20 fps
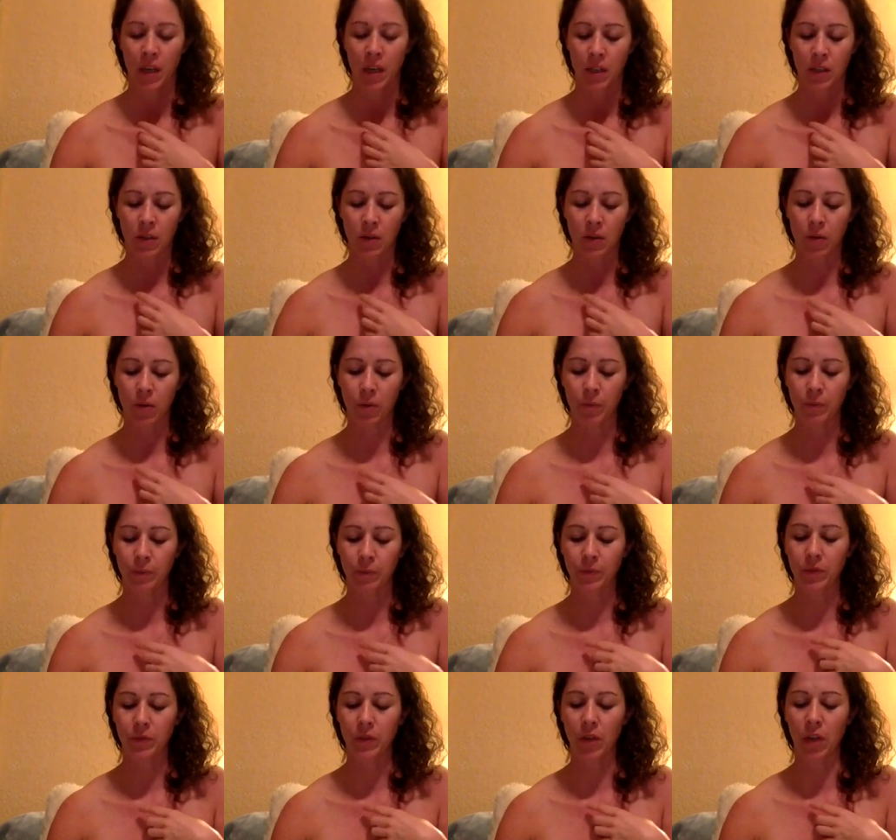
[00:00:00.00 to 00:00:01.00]
So
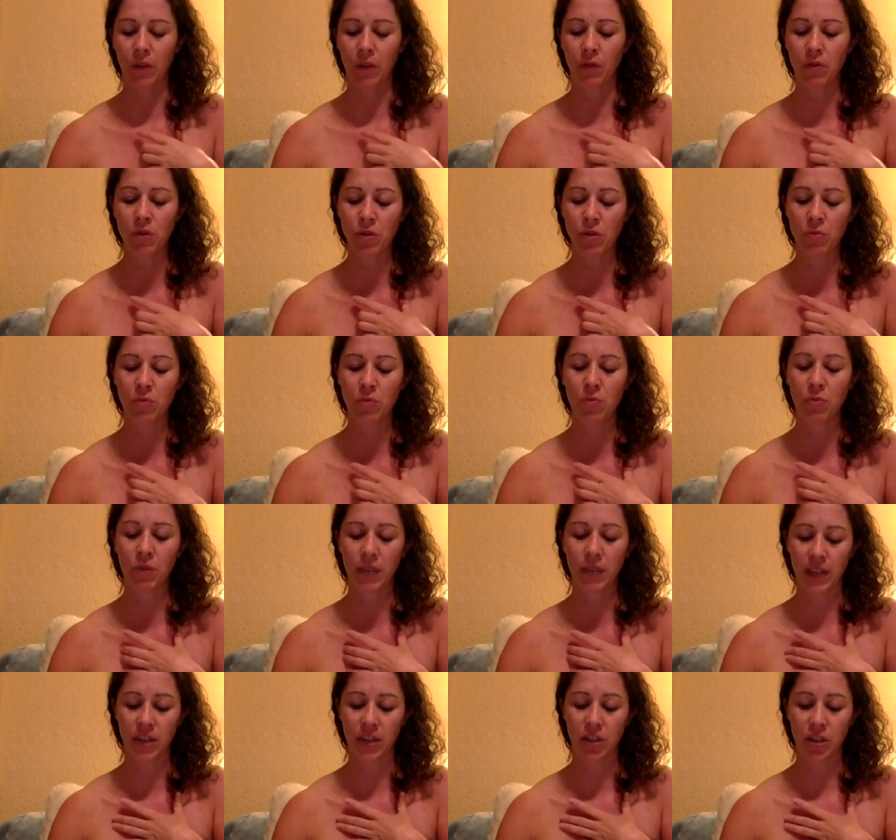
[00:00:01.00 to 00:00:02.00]
if you would
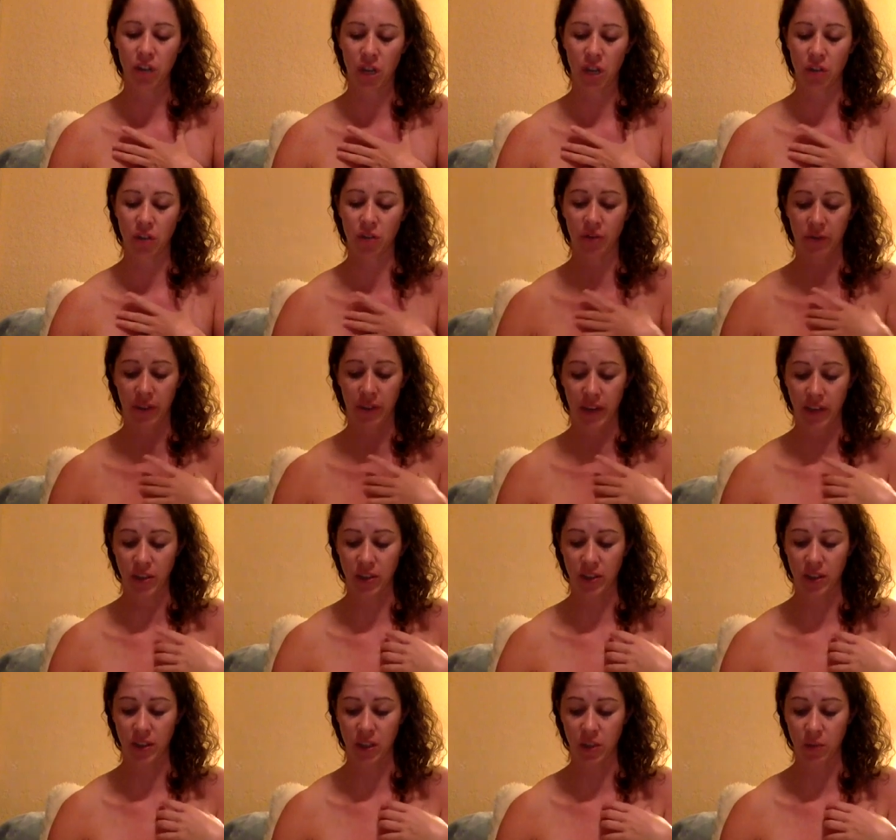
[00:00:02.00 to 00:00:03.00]
like to change your financial
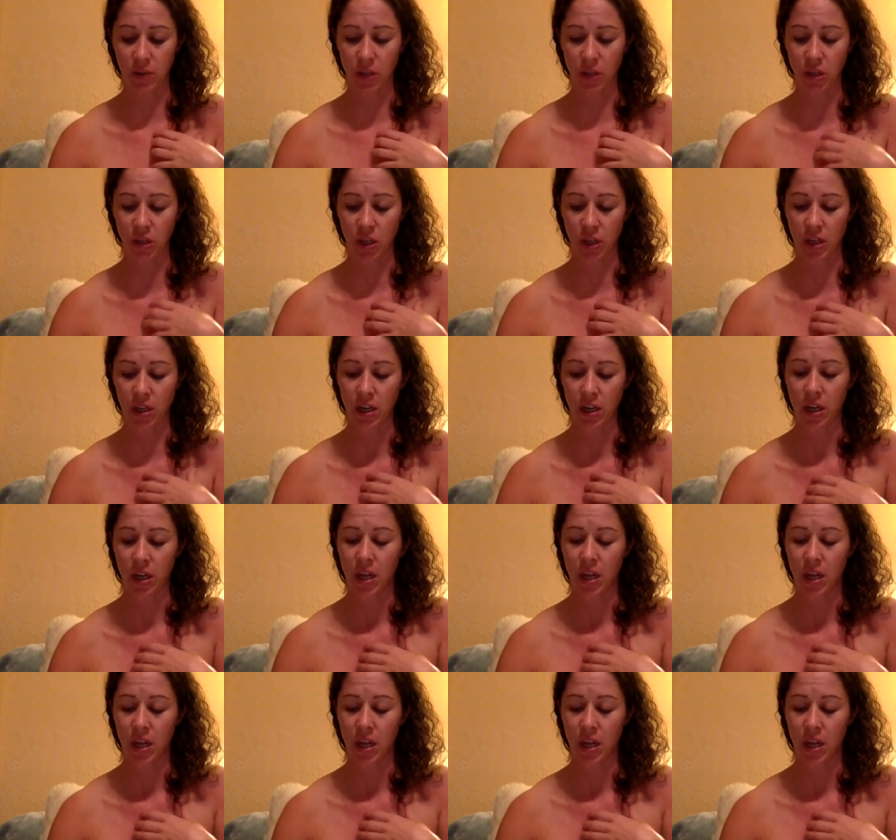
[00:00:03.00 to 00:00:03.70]
situation,